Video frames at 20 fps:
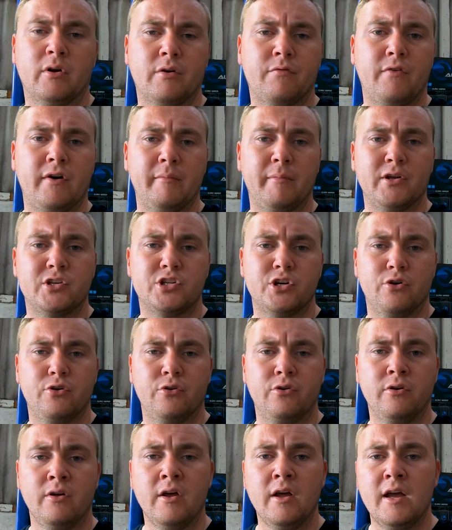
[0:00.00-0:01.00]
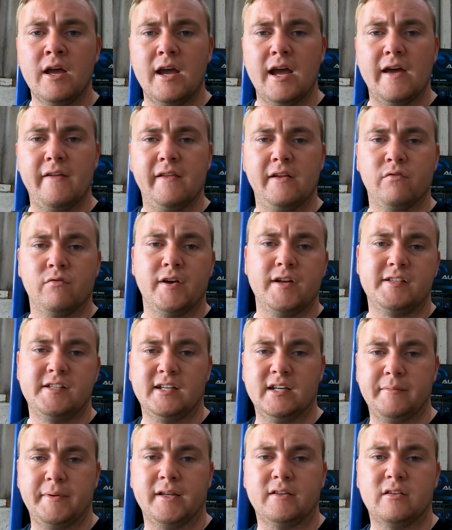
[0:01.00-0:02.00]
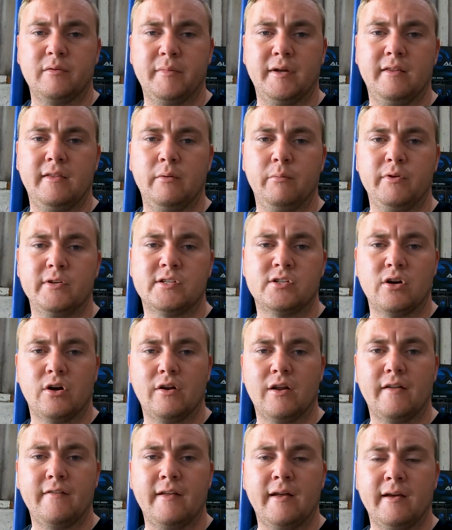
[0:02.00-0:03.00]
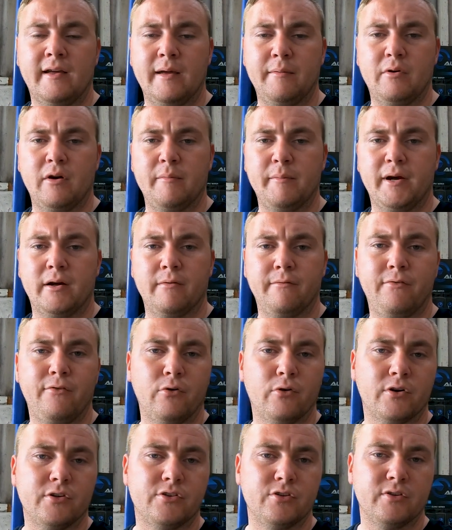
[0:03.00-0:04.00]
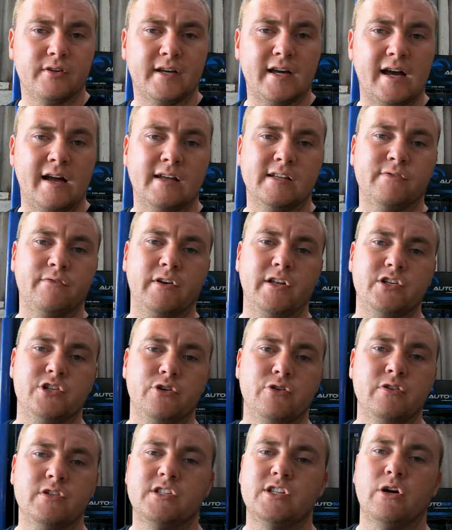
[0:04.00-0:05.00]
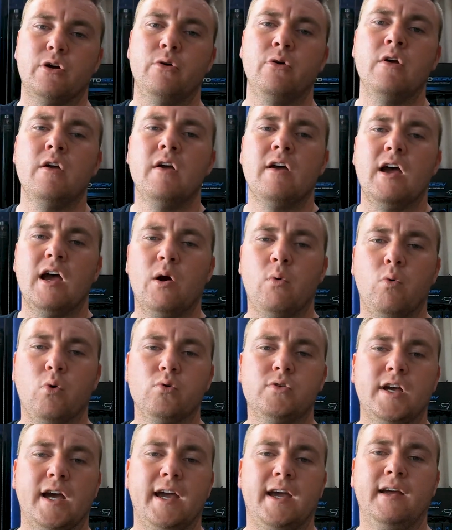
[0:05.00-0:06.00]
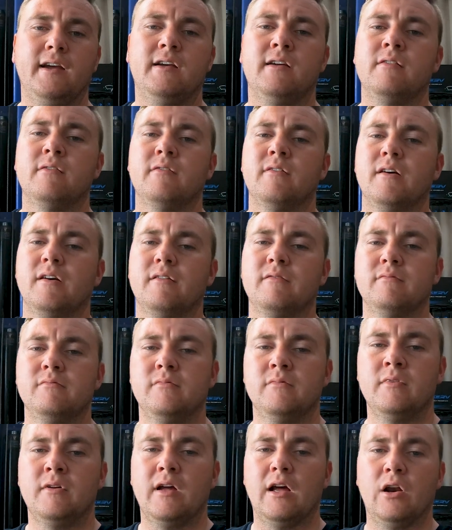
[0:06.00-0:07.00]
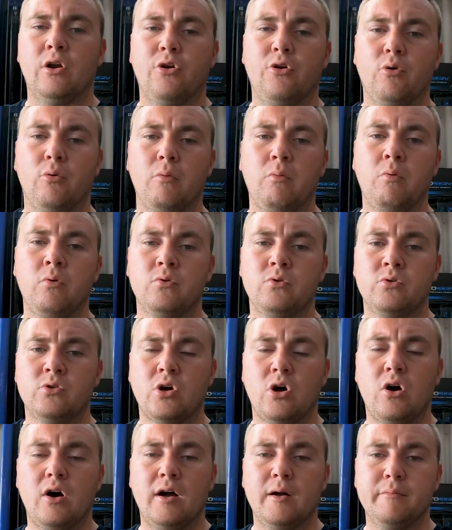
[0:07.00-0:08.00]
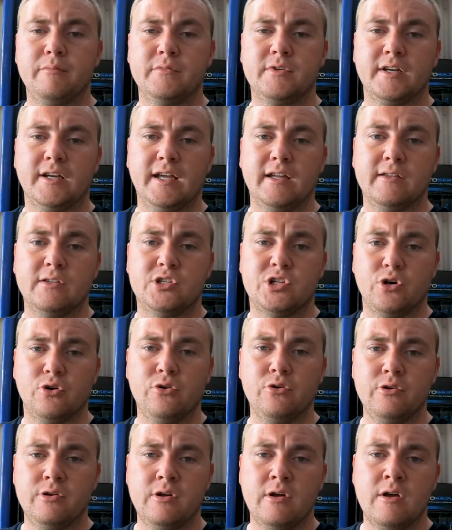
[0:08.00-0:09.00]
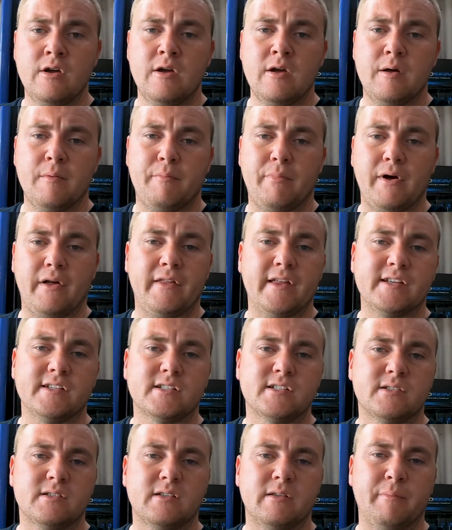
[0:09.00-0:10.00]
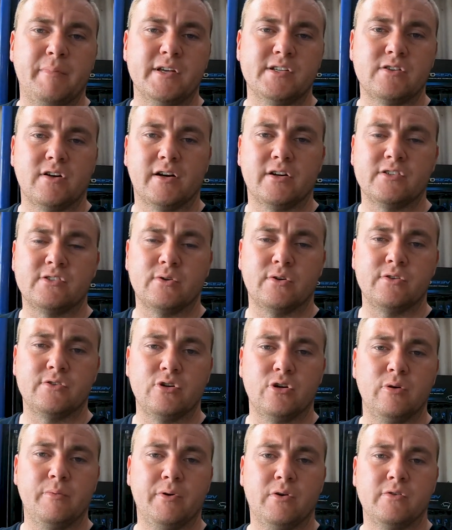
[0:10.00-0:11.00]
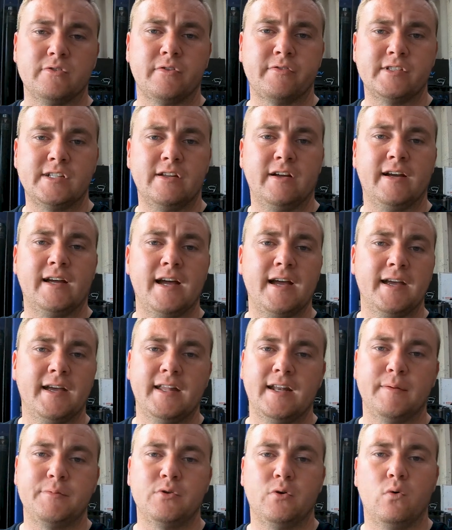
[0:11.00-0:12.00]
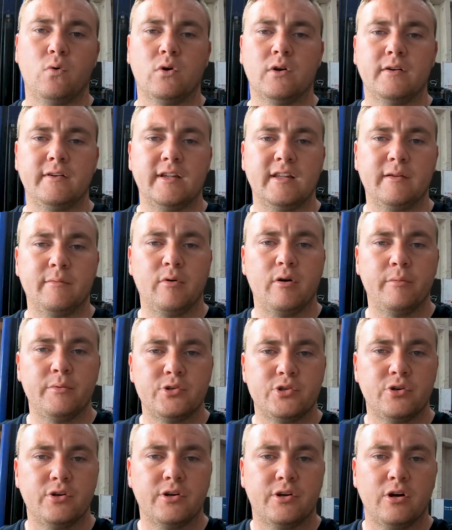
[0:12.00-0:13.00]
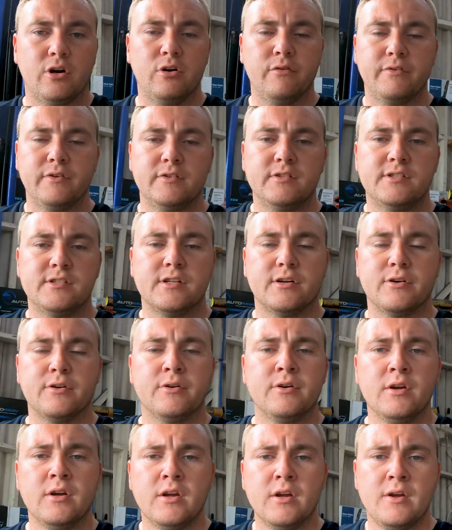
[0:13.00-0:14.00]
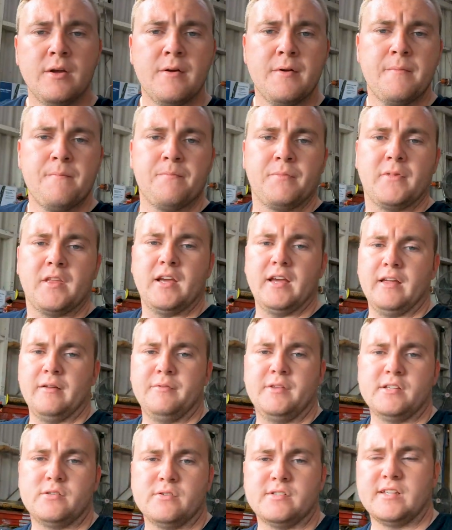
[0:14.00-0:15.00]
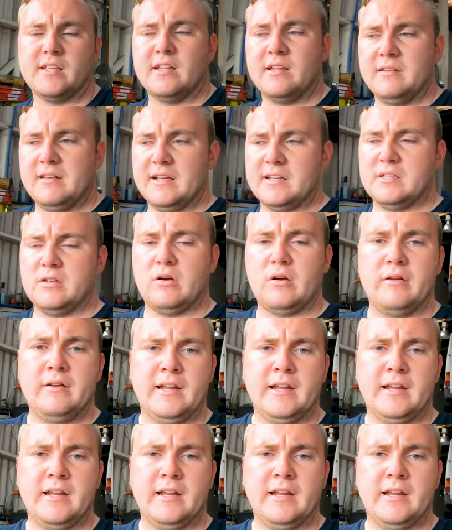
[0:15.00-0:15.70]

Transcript: modify my tune and then resend it back to me, and then we just go like that, keep going back and forward until the car's fully tuned. So it will take a little time to get tuned, but that's the best I can sort of do, because obviously I can't get up to Auckland at the moment due to COVID. So yeah, this was the next